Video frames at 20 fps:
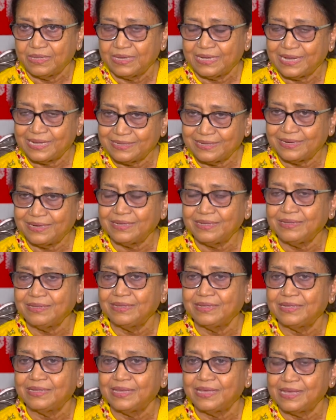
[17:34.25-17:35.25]
Kannada
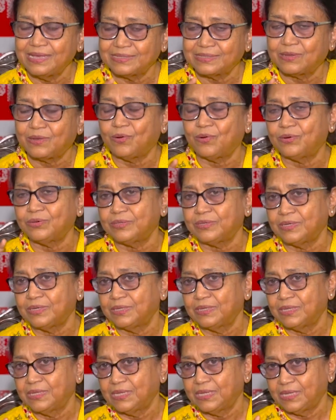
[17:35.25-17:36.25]
has got
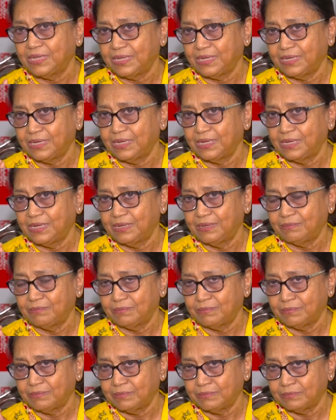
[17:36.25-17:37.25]
a
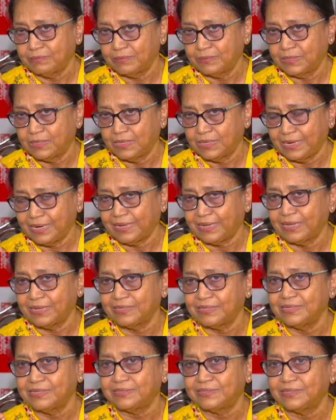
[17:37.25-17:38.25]

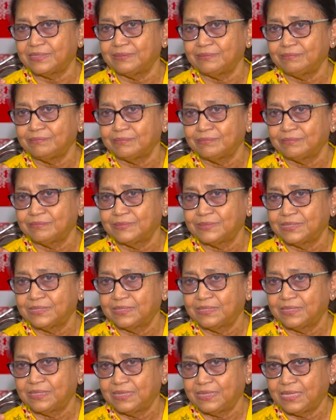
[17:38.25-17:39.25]
recognition
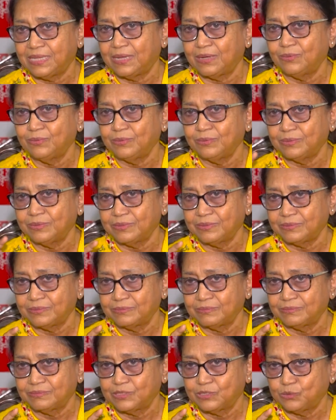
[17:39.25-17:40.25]
now
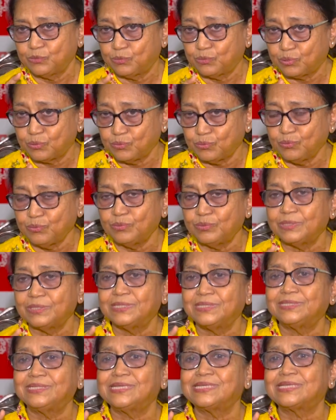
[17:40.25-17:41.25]
through
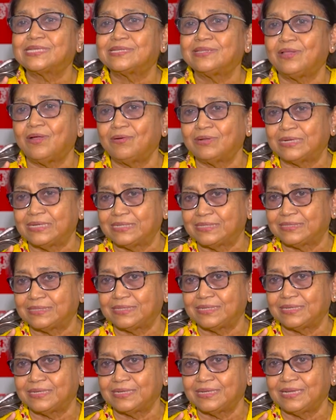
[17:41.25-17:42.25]
this long
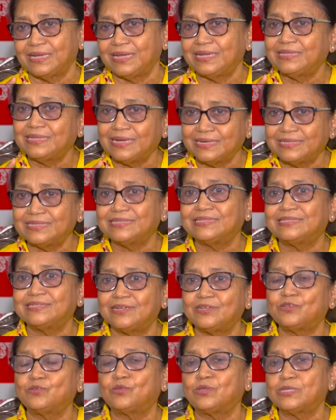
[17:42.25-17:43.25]
listing. And that
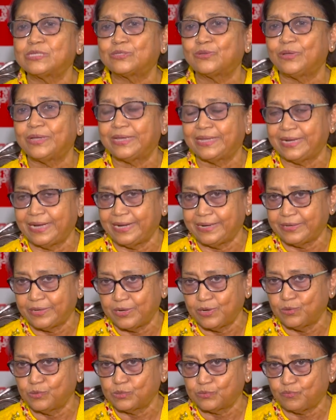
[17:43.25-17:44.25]
is also a great
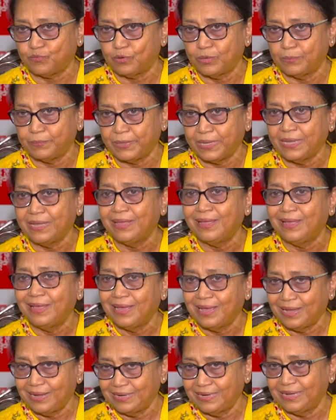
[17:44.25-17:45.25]
news for me,
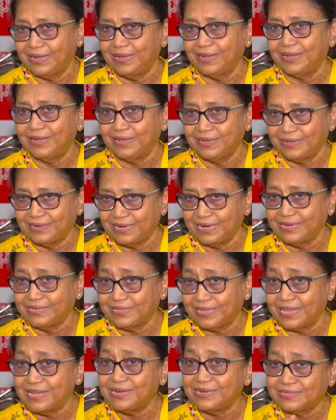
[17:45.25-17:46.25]
and a
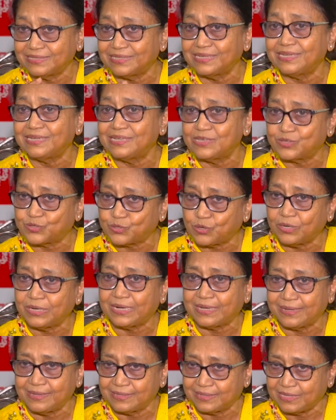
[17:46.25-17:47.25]
great thing. It's a
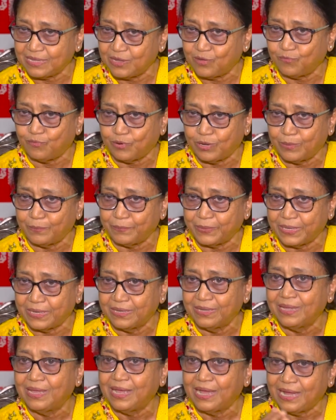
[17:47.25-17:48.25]
historical thing for
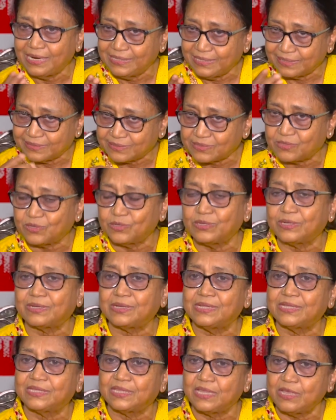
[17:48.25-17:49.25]
me, and a
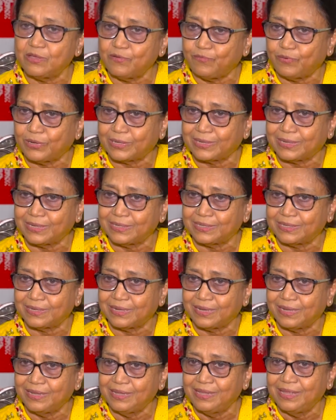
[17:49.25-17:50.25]
historical thing for
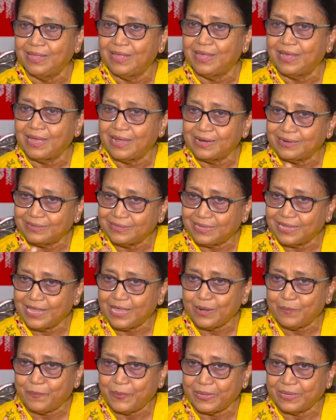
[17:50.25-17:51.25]
Kannada. And
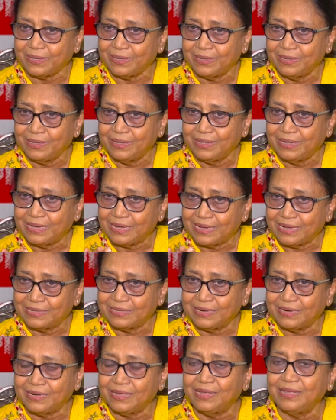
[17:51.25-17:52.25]
thereby,
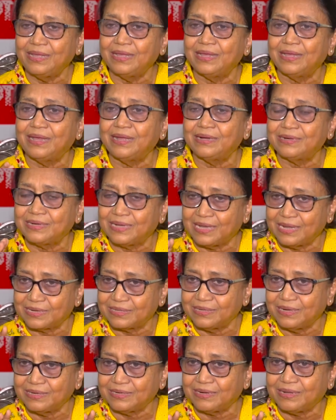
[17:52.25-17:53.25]
Kannada and
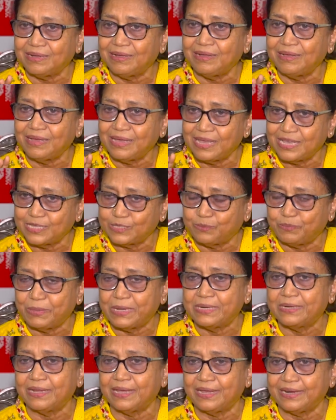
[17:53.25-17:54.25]
Karnataka has
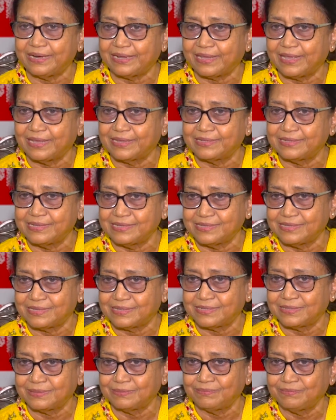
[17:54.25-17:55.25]
been
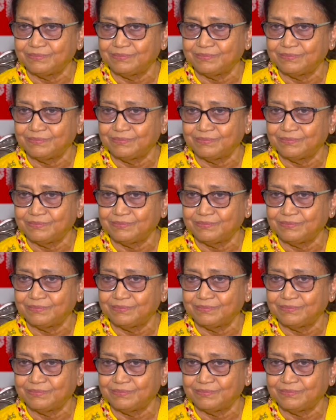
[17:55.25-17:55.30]
recognized.